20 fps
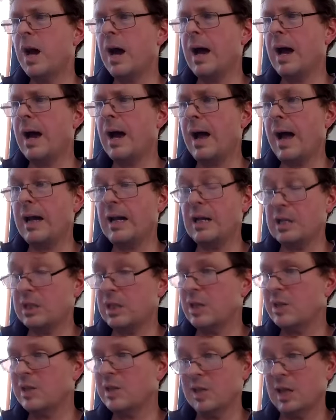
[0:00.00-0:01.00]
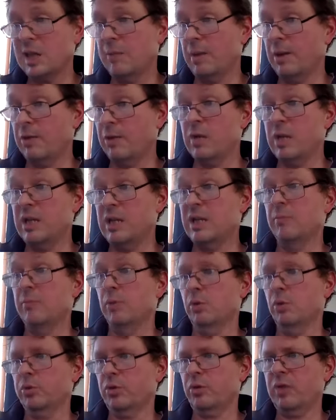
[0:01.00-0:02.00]
And it doesn't seem
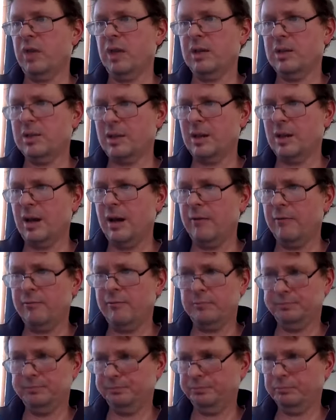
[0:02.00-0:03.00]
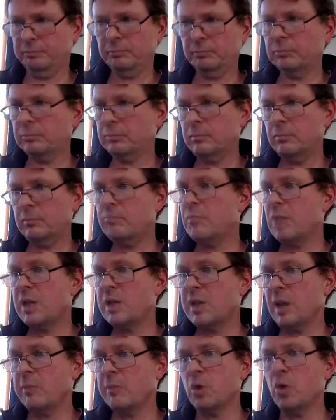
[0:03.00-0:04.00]
unreasonable to think it's going to have
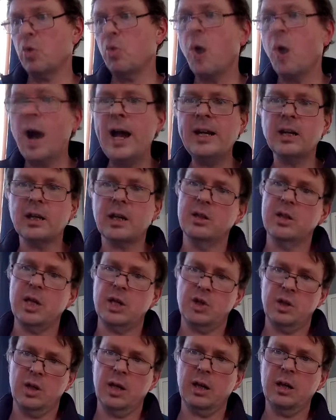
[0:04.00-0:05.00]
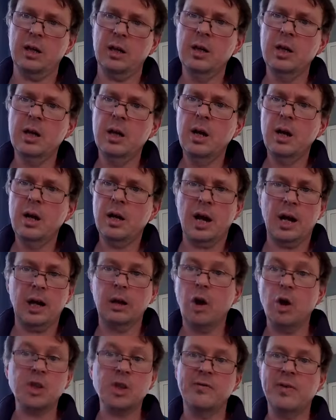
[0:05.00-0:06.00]
some sort of wider conditioning, kind of
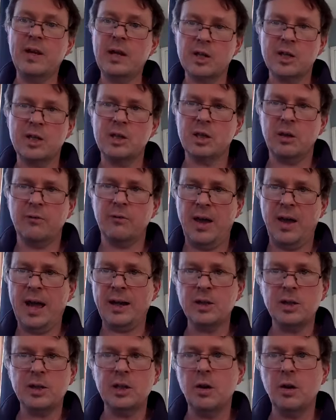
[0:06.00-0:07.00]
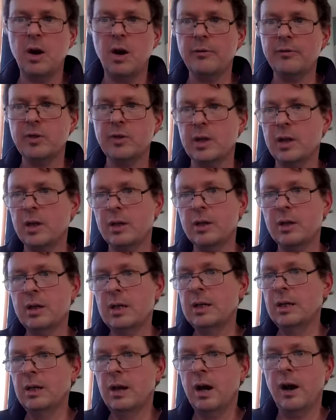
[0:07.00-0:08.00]
loss of innocence effects, you know,
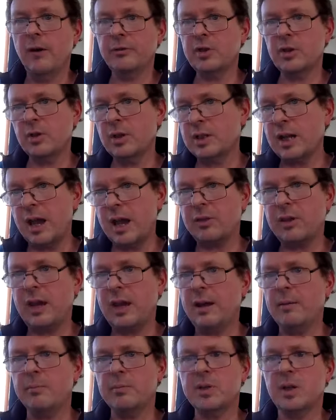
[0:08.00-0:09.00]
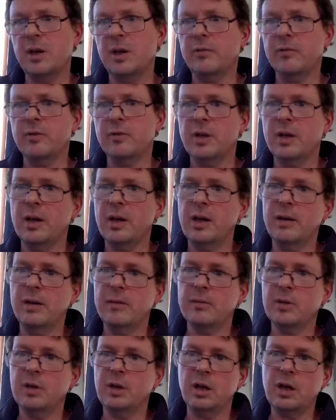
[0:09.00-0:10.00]
after the death camps, after,
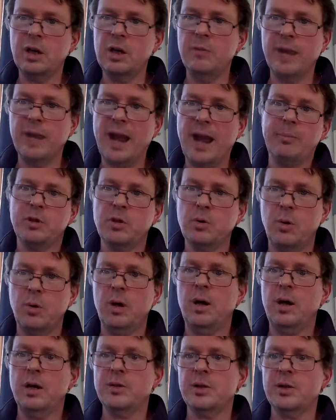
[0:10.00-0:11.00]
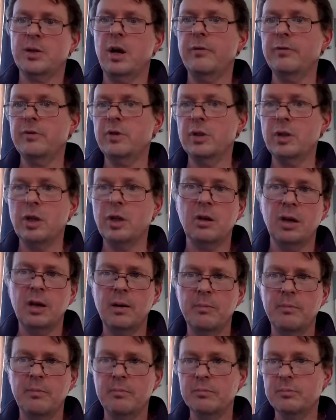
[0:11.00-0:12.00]
you know, human abattoirs, after
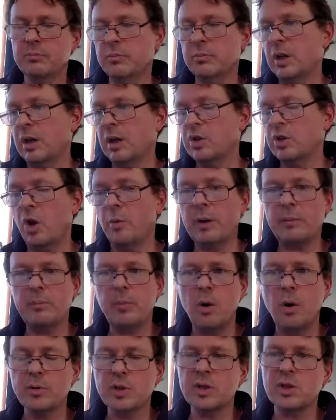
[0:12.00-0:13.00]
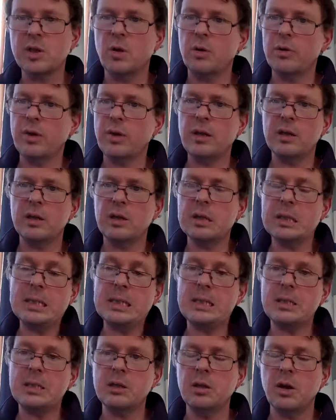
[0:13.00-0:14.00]
nuclear, you know, atomic bombs and so on, then,
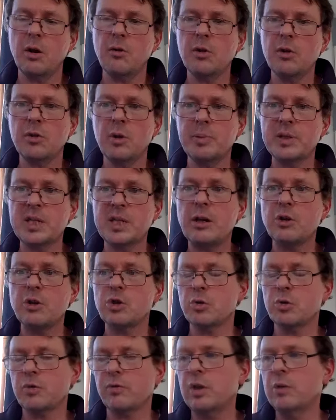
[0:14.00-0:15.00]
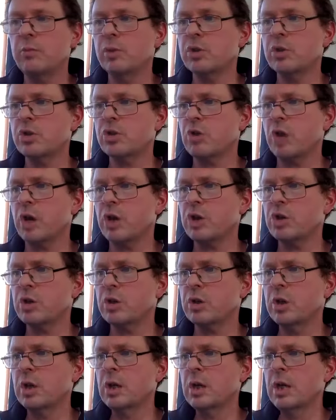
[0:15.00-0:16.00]
you know, the potentials of human
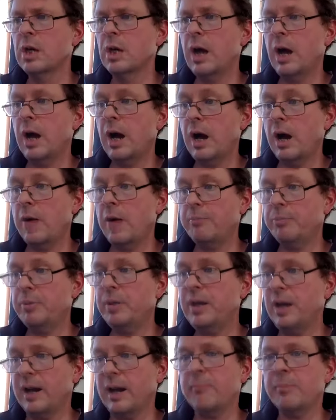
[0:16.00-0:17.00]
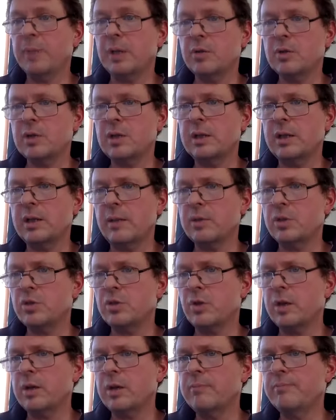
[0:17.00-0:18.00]
destruction are pretty unambiguously
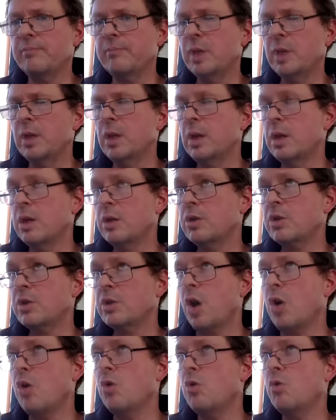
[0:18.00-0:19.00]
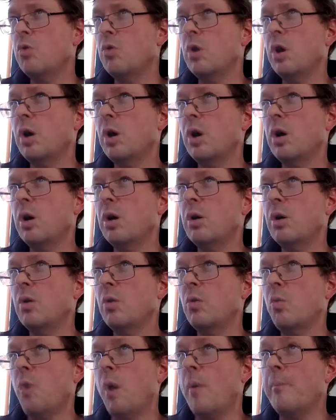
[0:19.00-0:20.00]
demonstrated. So
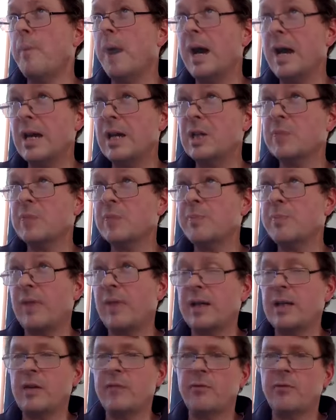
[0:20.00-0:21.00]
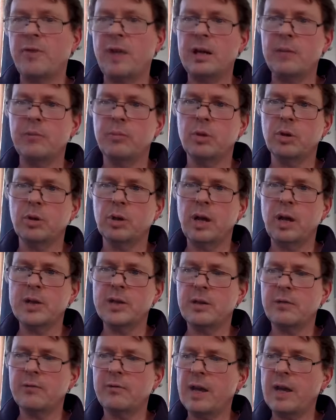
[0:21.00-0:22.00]
one might expect that to have a fairly
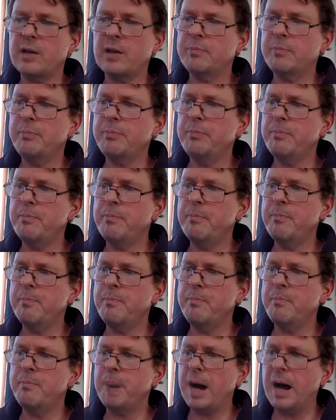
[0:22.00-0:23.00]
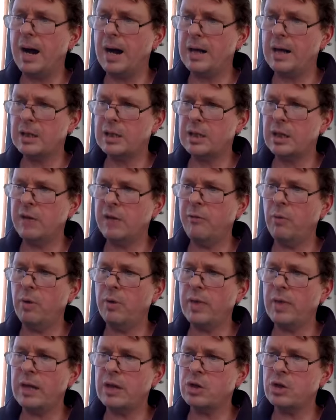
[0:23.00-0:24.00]
brutalizing effect. But if
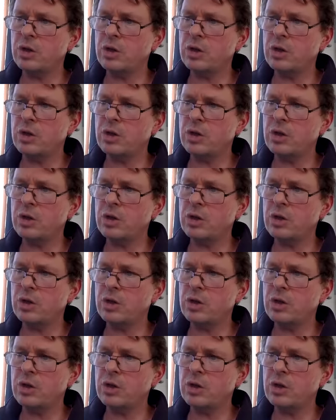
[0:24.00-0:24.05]
one then